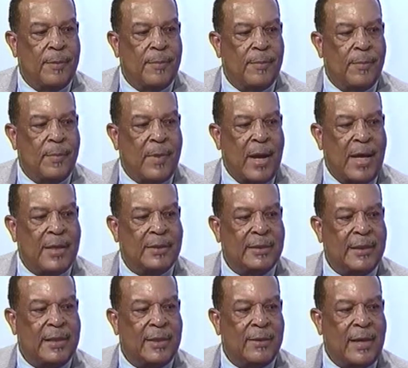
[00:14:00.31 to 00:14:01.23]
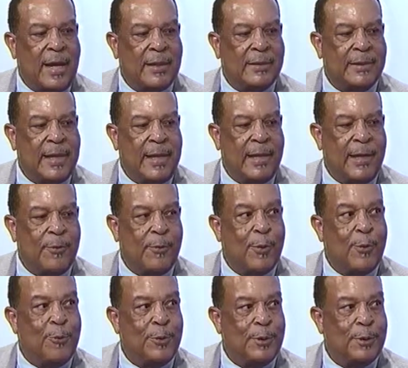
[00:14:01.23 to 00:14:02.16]
And I stayed
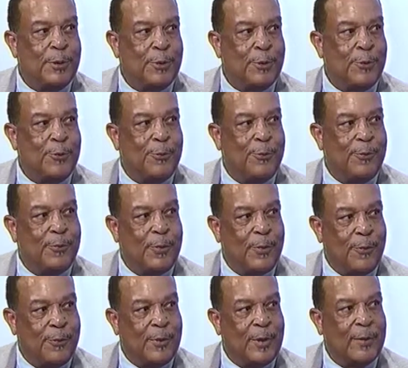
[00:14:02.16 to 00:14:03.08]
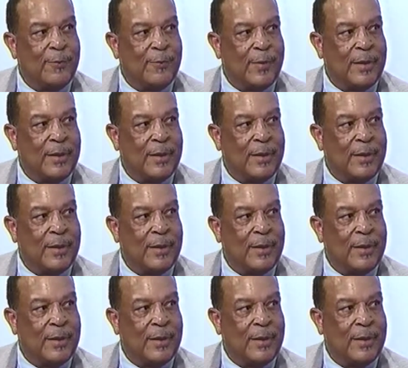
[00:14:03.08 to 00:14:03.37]
enrolled in school, you know,